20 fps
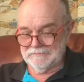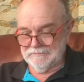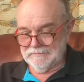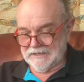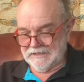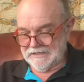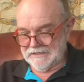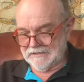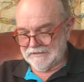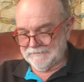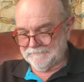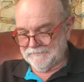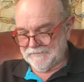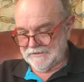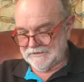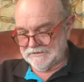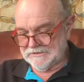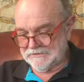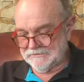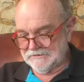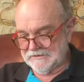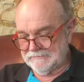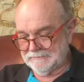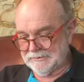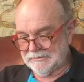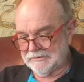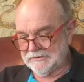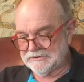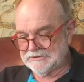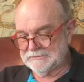making a degree of
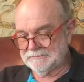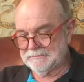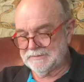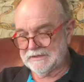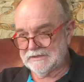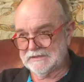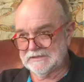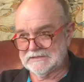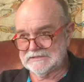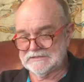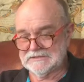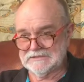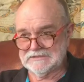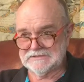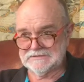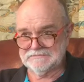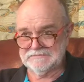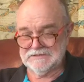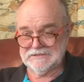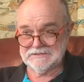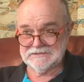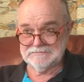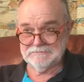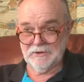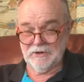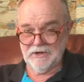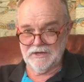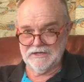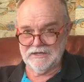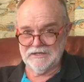pollution, but it's
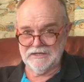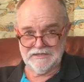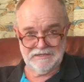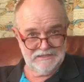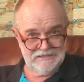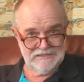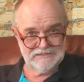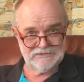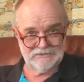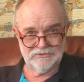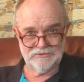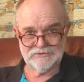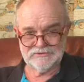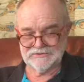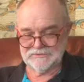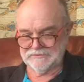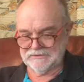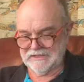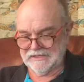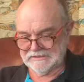minor and it is caused through an